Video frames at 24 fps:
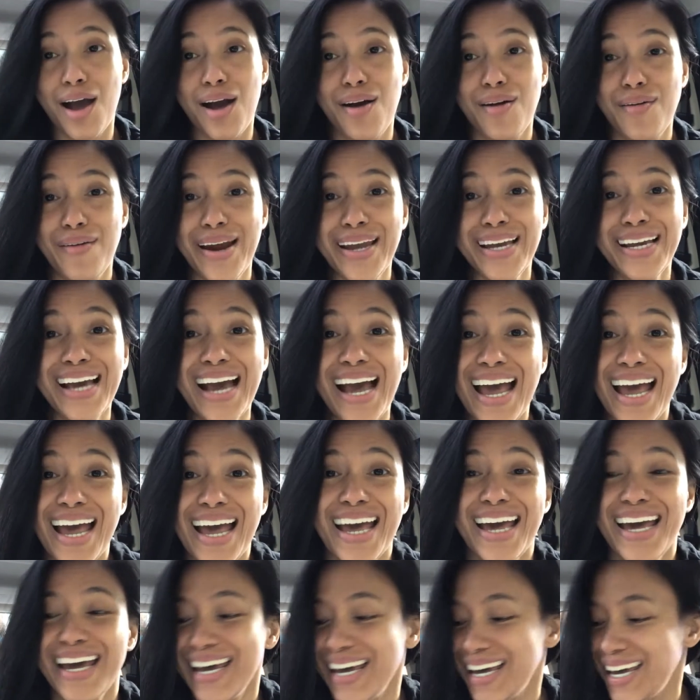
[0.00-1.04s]
All right,
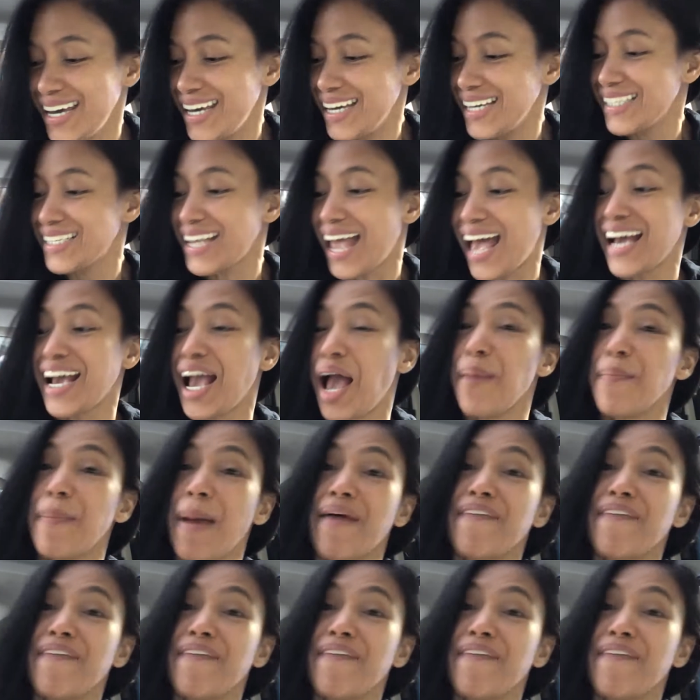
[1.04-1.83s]
guys, I got